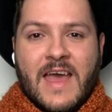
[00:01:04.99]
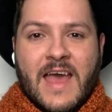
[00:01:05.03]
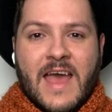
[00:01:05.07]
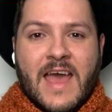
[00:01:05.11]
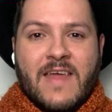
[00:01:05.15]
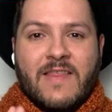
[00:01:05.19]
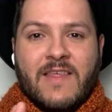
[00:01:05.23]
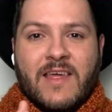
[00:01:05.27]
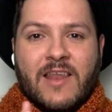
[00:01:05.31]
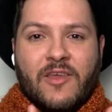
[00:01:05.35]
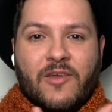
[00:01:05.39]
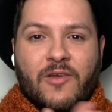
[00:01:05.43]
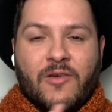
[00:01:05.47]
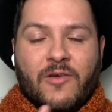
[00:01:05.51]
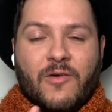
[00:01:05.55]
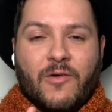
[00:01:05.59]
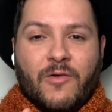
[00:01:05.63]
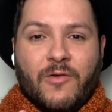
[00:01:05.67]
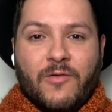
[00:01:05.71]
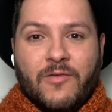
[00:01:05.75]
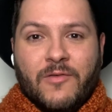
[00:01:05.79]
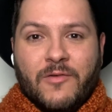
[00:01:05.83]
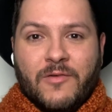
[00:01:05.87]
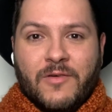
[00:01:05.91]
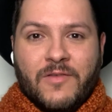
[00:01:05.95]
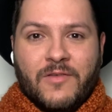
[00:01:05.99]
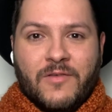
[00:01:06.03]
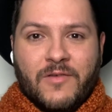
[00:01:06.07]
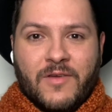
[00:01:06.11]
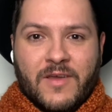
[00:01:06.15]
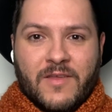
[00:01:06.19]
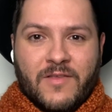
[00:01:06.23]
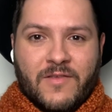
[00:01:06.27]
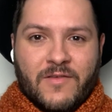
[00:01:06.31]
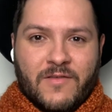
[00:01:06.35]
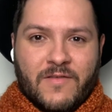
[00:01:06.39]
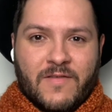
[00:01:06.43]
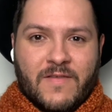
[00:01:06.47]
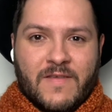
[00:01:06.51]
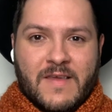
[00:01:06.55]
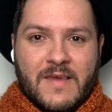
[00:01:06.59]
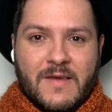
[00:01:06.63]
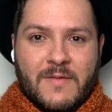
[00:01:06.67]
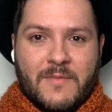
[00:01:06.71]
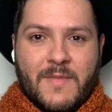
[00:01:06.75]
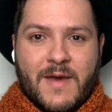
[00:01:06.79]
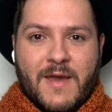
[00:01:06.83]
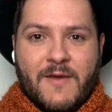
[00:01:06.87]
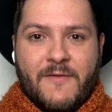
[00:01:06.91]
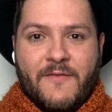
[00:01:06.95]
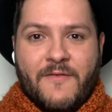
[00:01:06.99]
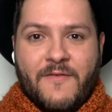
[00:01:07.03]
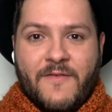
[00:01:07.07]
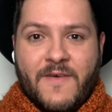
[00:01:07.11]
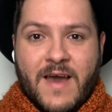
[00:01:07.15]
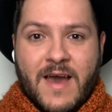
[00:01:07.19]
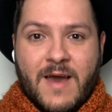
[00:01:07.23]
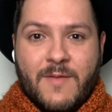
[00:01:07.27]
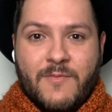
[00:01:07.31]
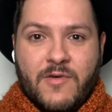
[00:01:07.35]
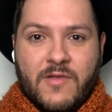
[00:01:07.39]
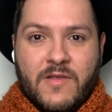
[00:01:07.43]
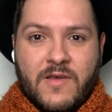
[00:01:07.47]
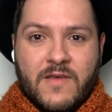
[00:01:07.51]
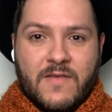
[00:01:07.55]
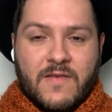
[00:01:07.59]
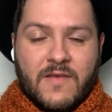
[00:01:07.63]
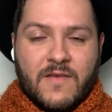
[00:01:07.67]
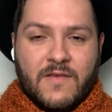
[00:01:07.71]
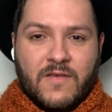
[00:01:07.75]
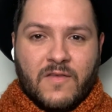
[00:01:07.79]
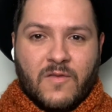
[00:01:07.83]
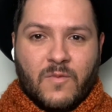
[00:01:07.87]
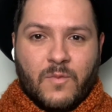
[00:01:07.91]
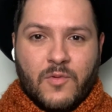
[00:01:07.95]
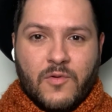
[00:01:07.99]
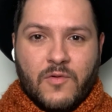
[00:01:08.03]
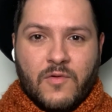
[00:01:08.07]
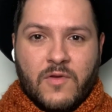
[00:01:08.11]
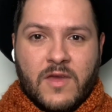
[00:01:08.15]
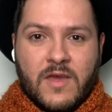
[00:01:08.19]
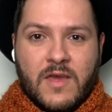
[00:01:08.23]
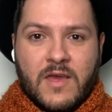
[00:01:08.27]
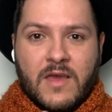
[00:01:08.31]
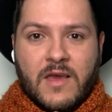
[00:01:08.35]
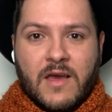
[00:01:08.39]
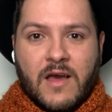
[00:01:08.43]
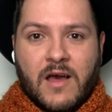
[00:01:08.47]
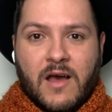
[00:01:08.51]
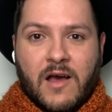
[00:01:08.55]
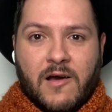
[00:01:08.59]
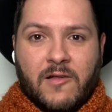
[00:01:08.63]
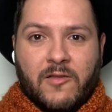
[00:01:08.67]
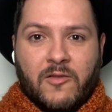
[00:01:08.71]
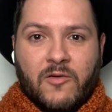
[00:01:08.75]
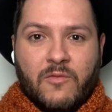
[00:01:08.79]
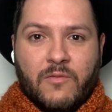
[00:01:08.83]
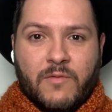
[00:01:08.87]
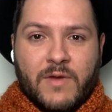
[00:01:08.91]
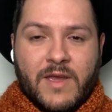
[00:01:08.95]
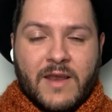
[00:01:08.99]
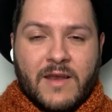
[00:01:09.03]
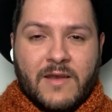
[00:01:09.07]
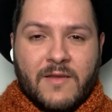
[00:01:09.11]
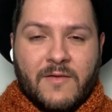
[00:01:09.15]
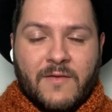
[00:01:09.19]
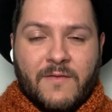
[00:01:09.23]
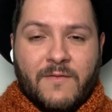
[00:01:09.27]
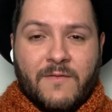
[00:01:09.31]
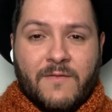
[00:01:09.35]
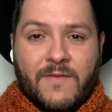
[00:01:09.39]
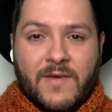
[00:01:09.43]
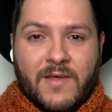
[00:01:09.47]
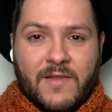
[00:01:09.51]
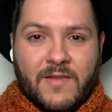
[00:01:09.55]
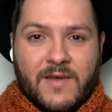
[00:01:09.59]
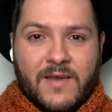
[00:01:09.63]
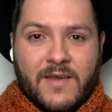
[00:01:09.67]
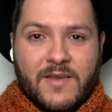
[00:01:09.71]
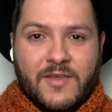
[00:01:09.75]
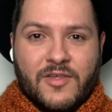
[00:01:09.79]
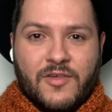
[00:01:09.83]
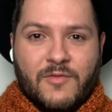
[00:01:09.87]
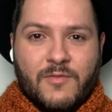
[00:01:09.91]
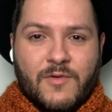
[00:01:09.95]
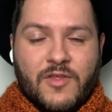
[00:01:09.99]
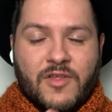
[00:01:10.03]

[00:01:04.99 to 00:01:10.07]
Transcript: And then you're also going to get to see my fabulous spooky Halloween village,